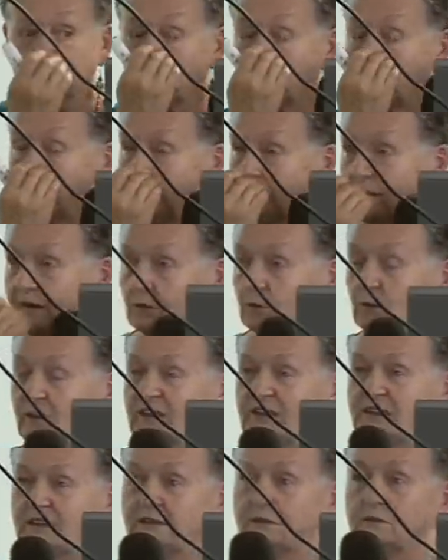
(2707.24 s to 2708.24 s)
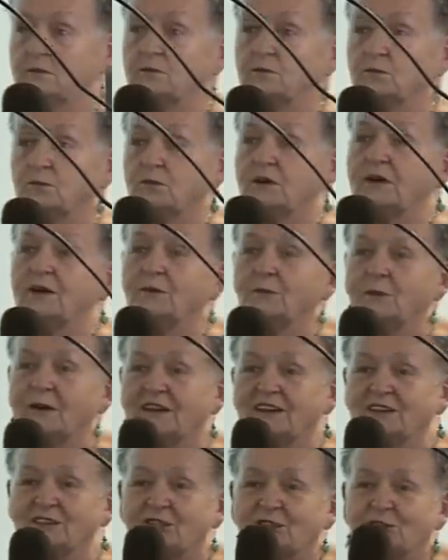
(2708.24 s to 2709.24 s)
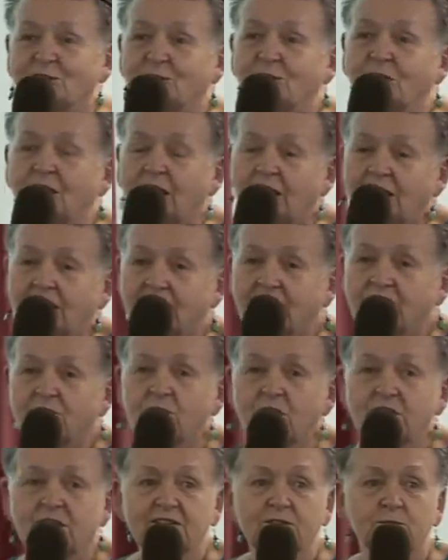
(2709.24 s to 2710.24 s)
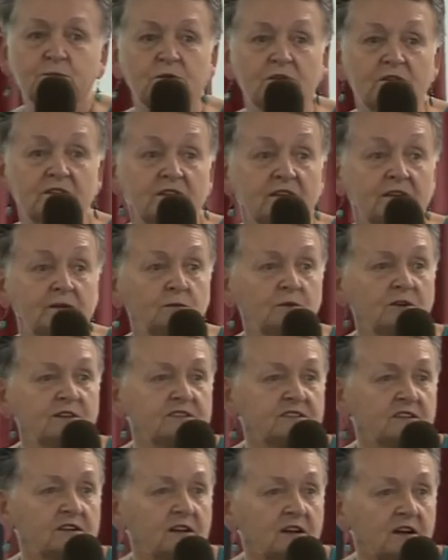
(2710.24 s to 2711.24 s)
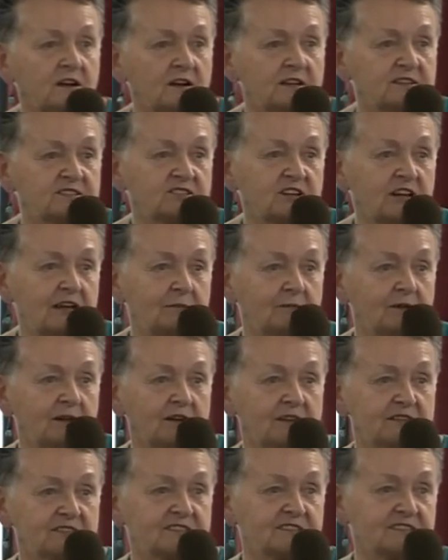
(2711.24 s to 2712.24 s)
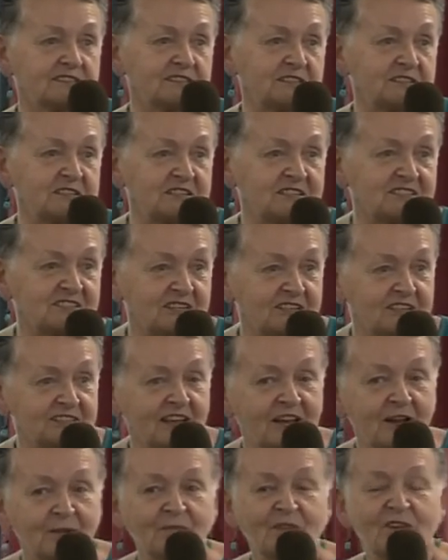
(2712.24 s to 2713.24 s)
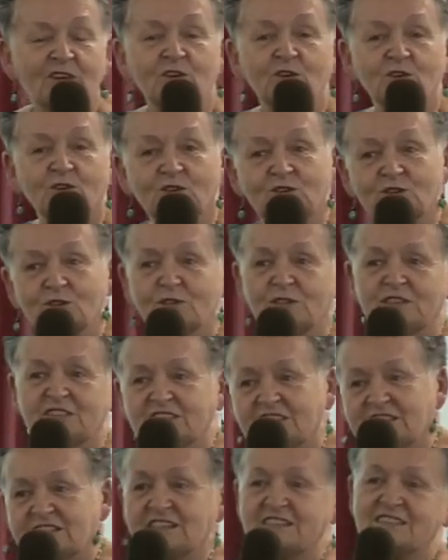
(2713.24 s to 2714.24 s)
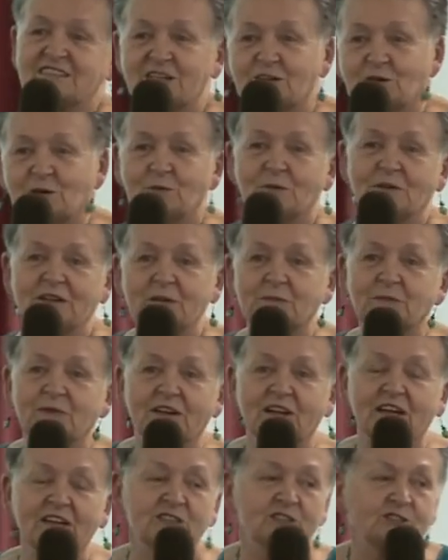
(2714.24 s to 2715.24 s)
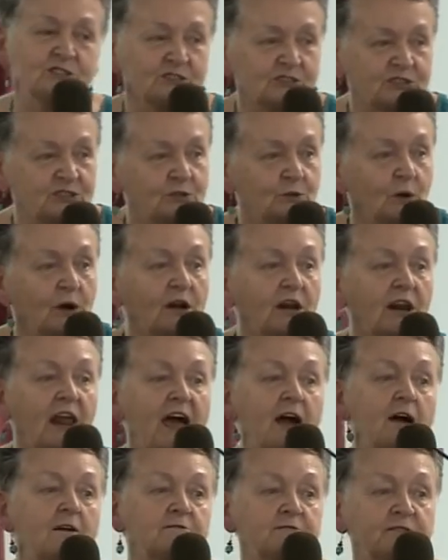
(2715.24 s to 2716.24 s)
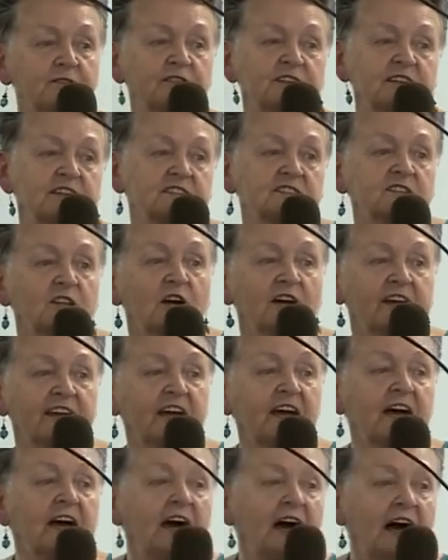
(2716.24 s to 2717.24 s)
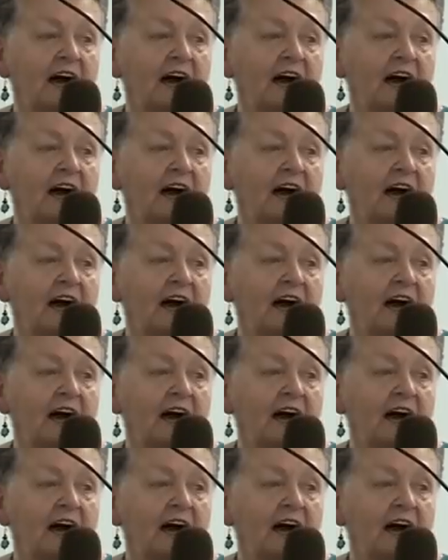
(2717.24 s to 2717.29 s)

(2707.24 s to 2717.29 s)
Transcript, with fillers: so when, when, when we can do, you had, uh, what is it, lies, damn lies and statistics. You can do statistical manipulation to allow for things like